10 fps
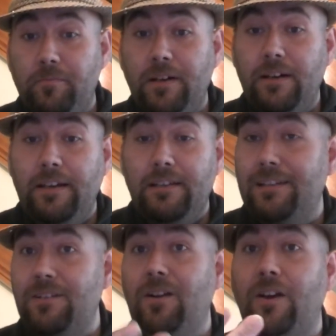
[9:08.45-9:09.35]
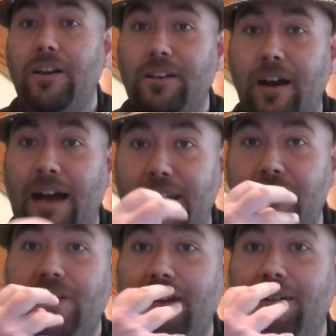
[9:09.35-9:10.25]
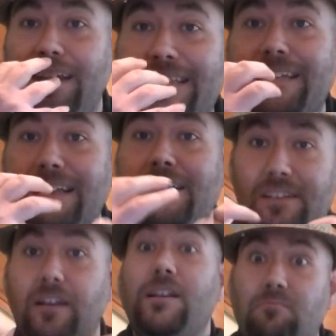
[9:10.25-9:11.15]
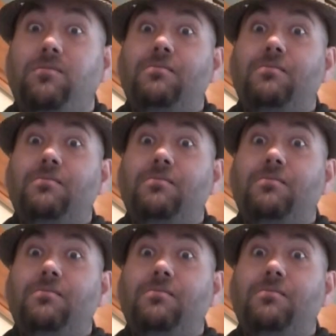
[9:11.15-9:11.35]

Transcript: but it's not like a nut allergy, you know, I eat it and then suddenly,